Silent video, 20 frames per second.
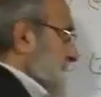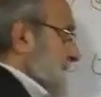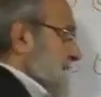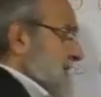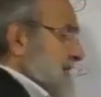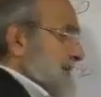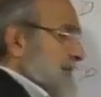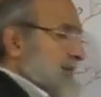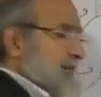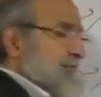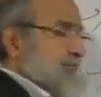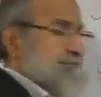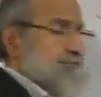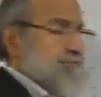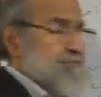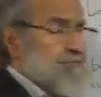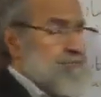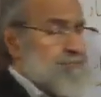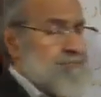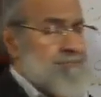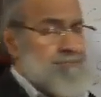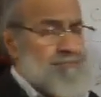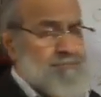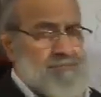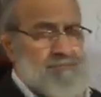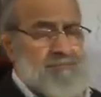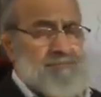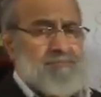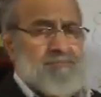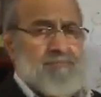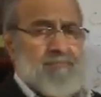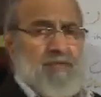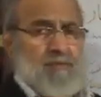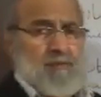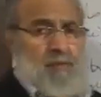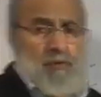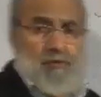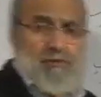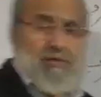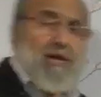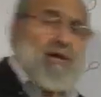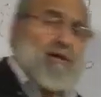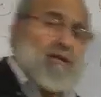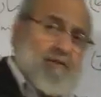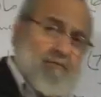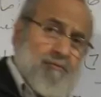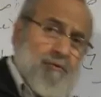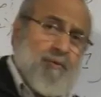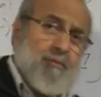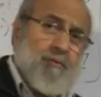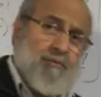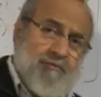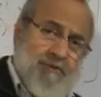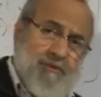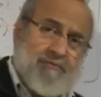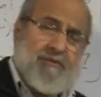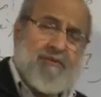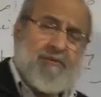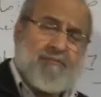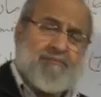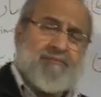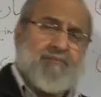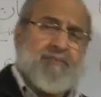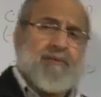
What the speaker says: and both are in the form of rafa,